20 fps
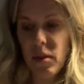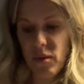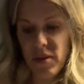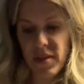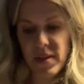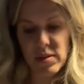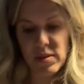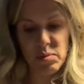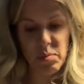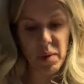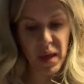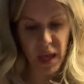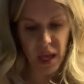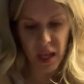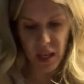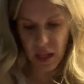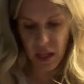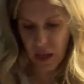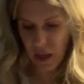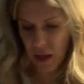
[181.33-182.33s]
with this
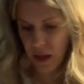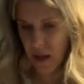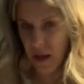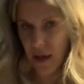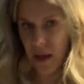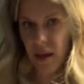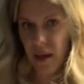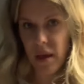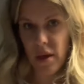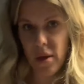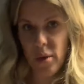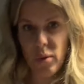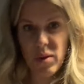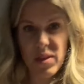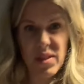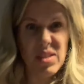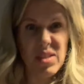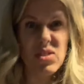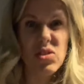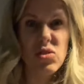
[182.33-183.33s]
panic, with
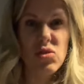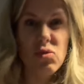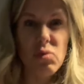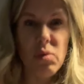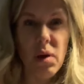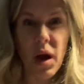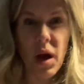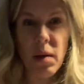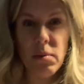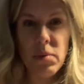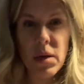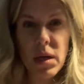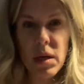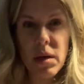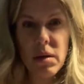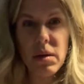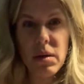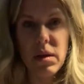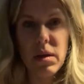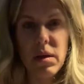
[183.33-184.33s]
this drama,
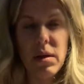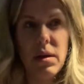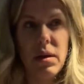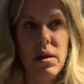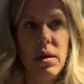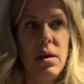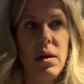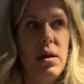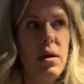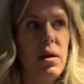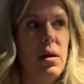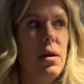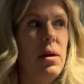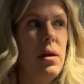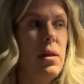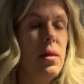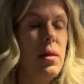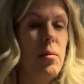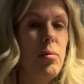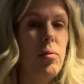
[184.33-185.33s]

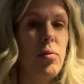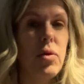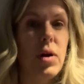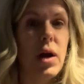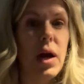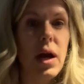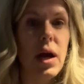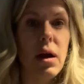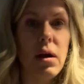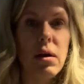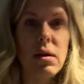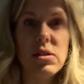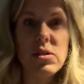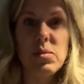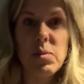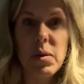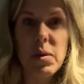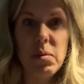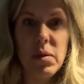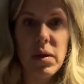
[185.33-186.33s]
the prayers
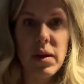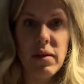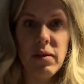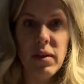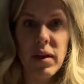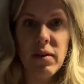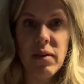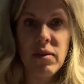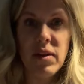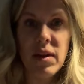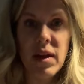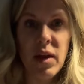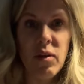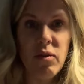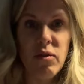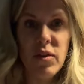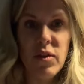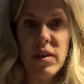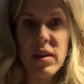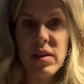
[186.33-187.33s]
people have given out
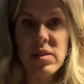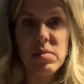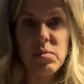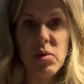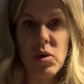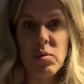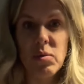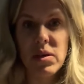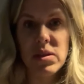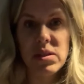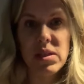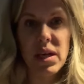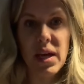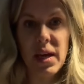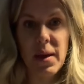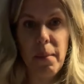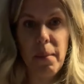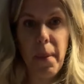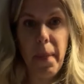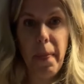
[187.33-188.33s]
for this moment in
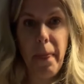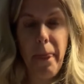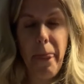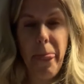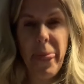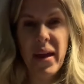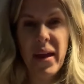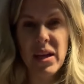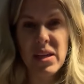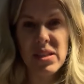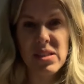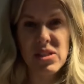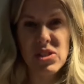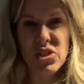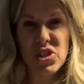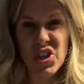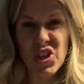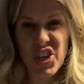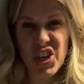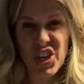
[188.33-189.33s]
time, the
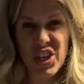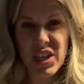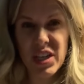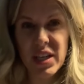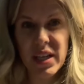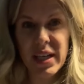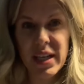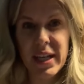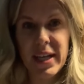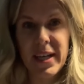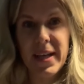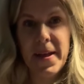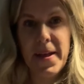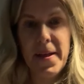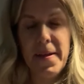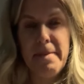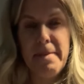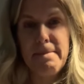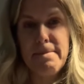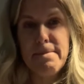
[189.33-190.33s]
concern
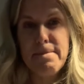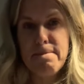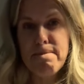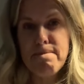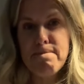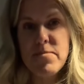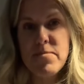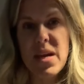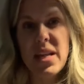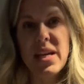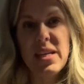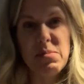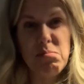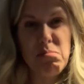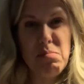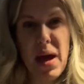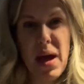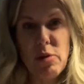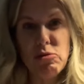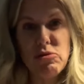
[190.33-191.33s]
that has
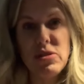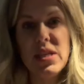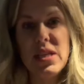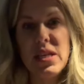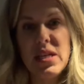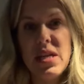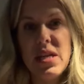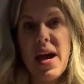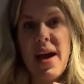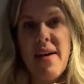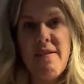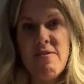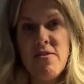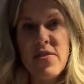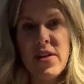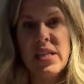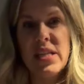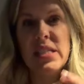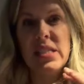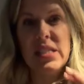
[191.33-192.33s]
mounted
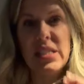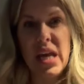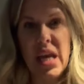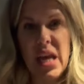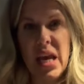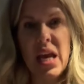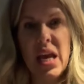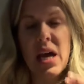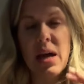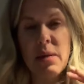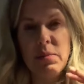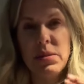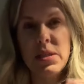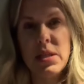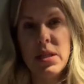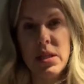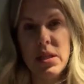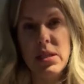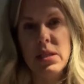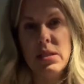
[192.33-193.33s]
every day up to
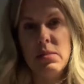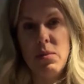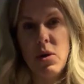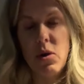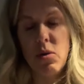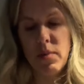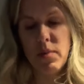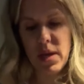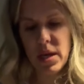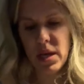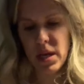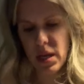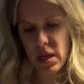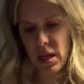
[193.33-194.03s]
this moment.